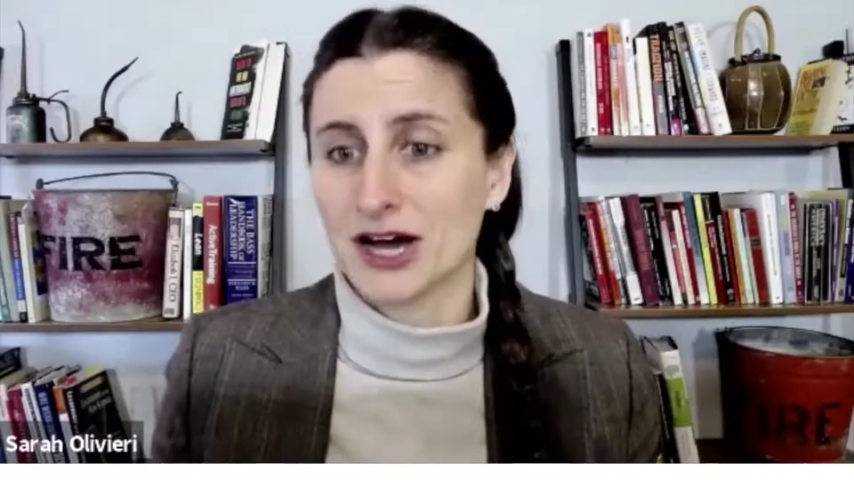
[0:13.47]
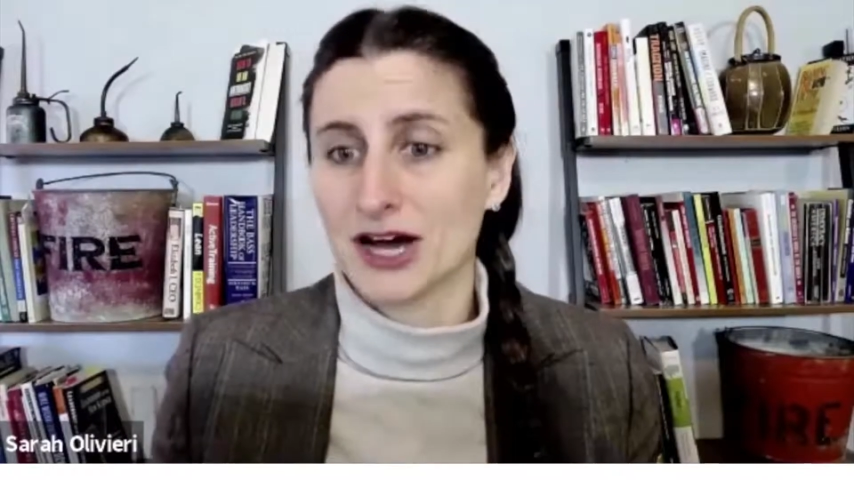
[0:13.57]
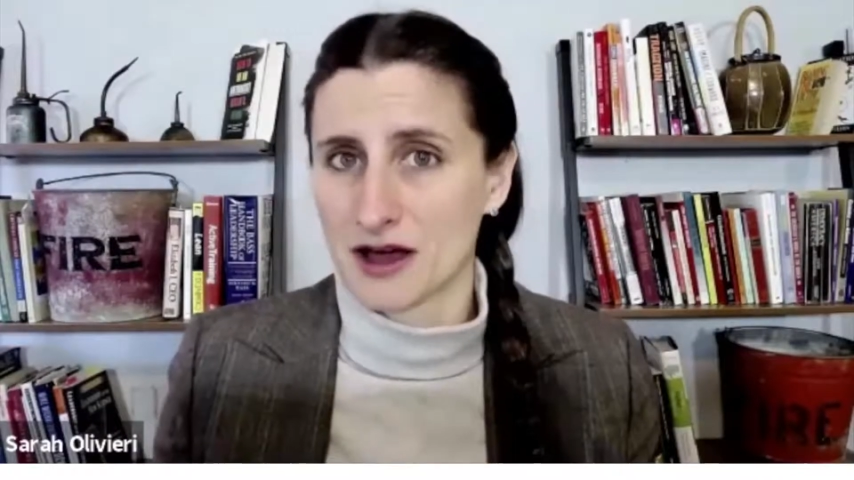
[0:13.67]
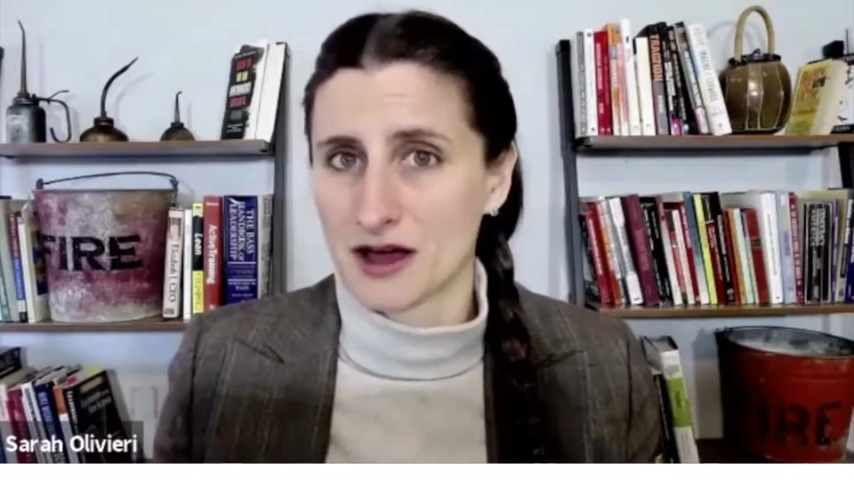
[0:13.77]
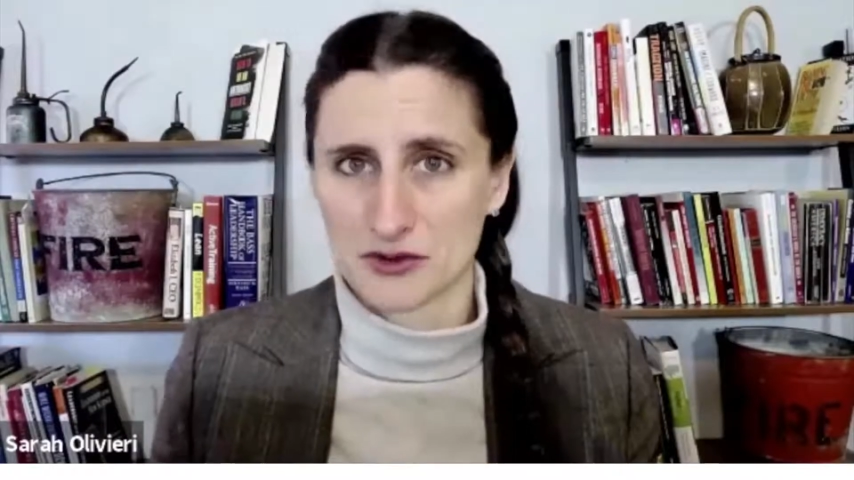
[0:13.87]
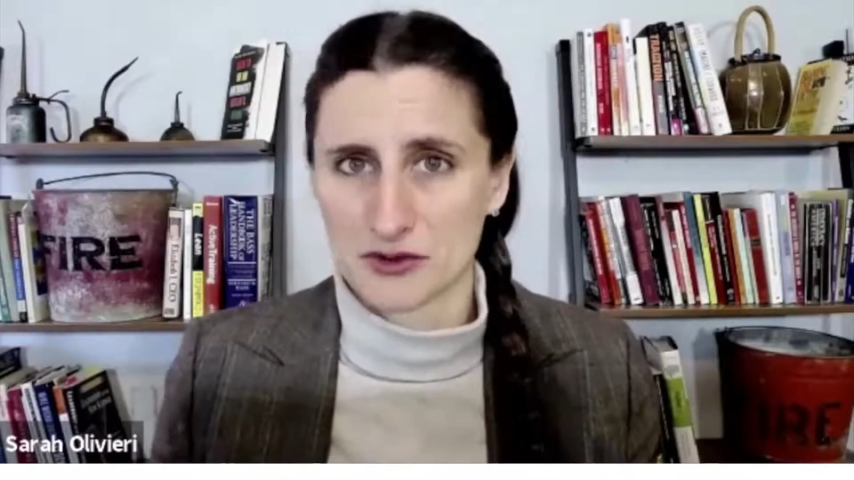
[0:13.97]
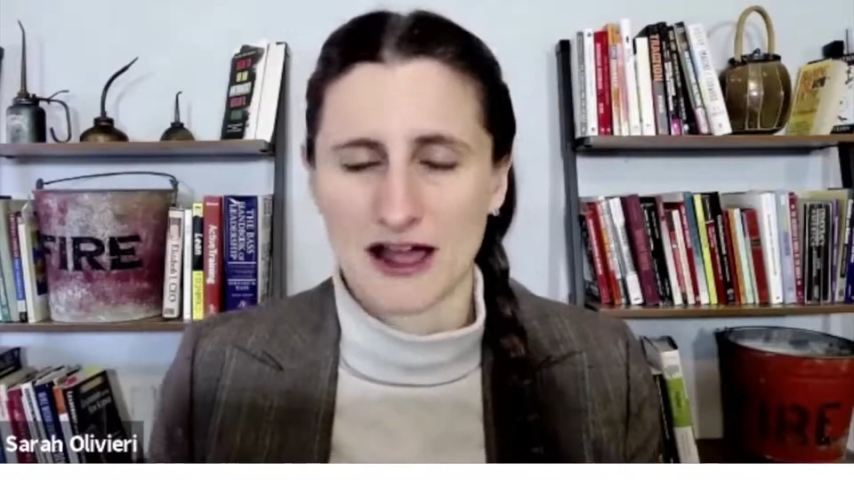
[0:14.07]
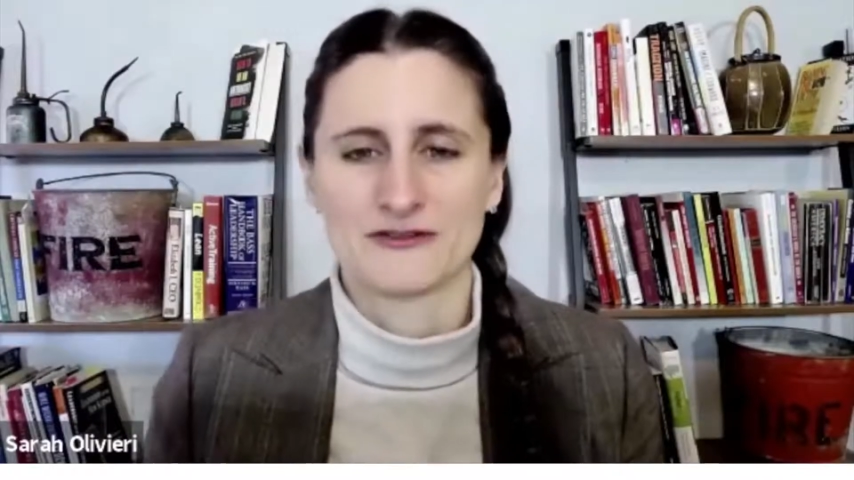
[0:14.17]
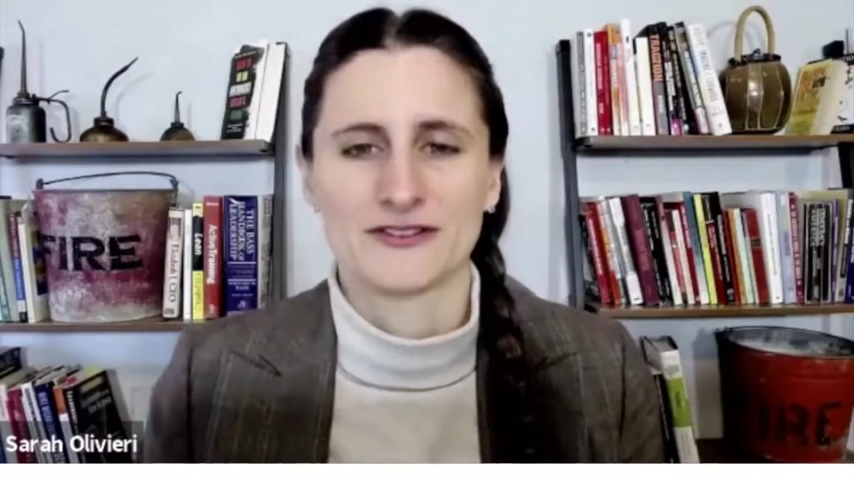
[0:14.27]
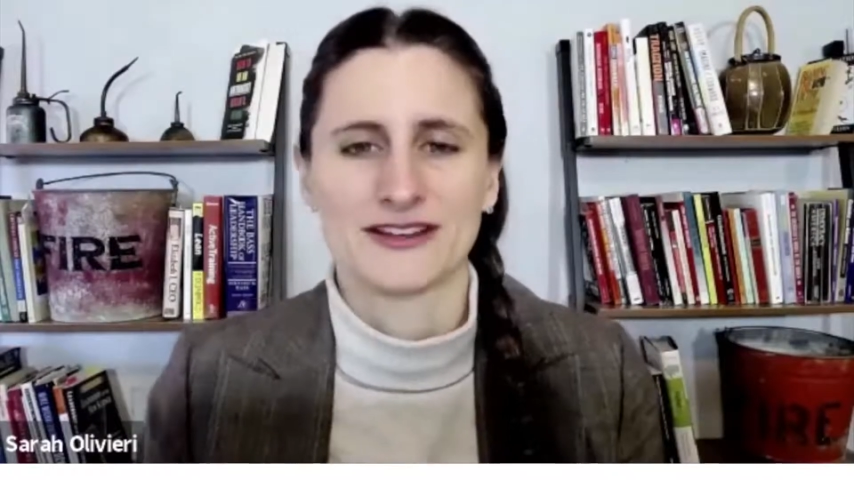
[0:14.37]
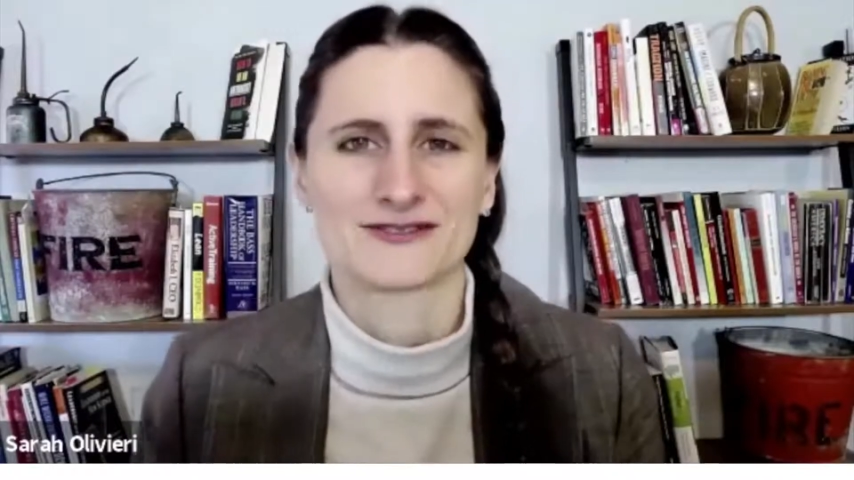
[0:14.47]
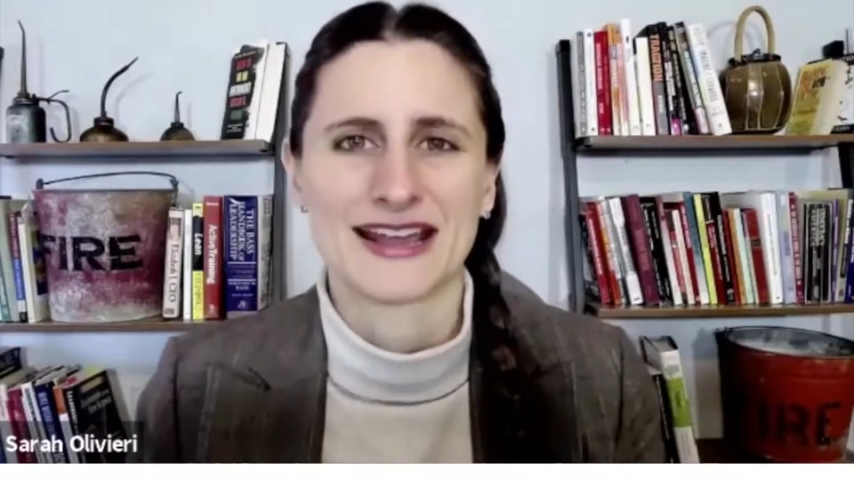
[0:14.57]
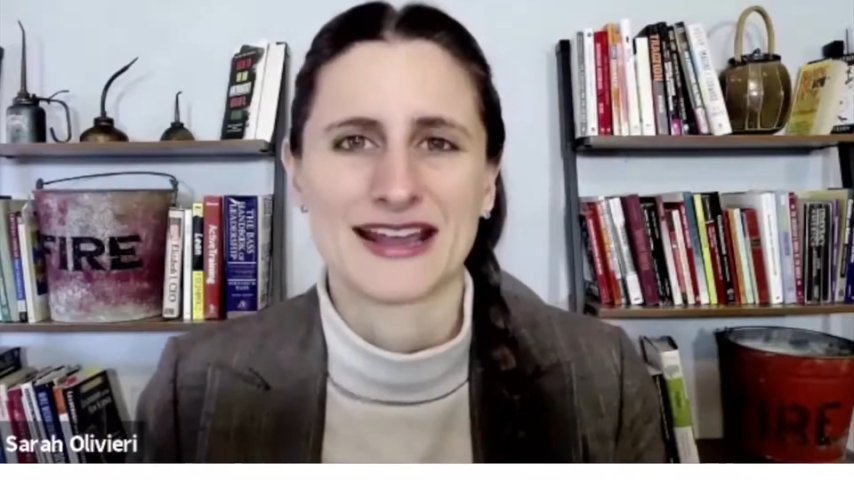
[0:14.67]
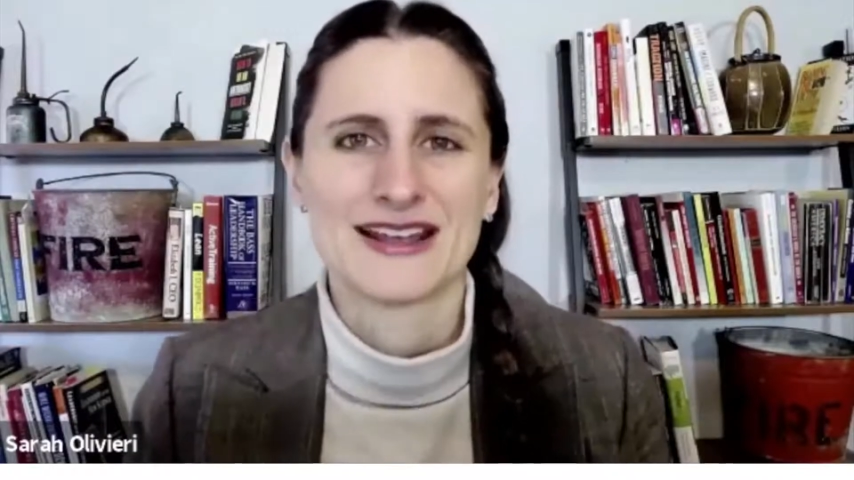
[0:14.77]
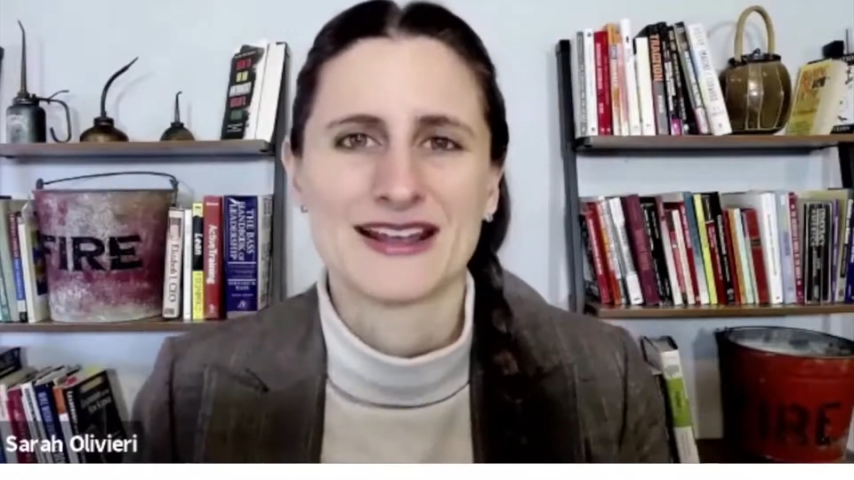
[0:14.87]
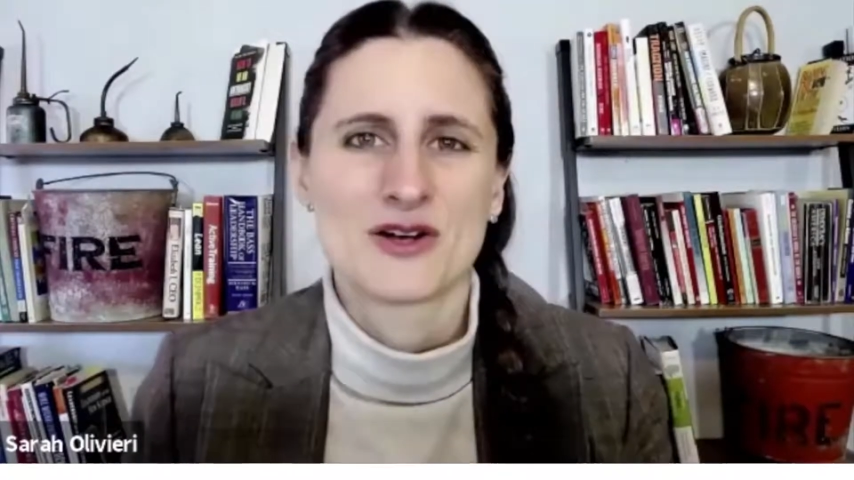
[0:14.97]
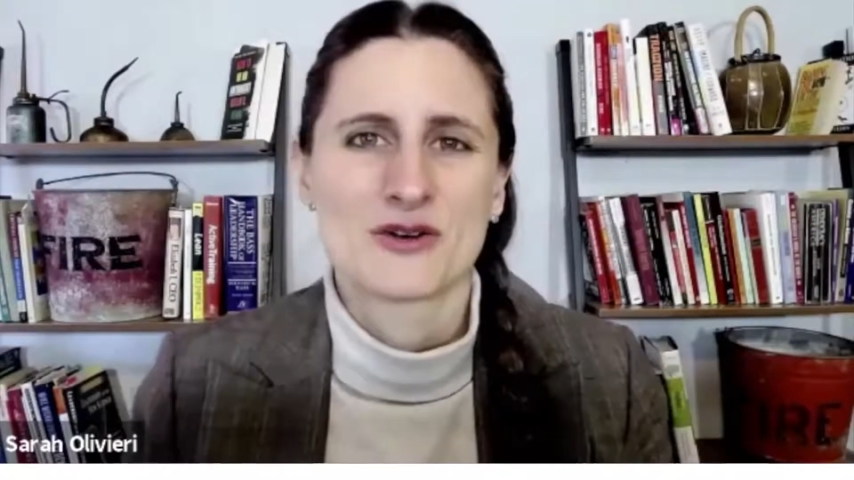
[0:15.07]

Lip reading: a nonprofit, right?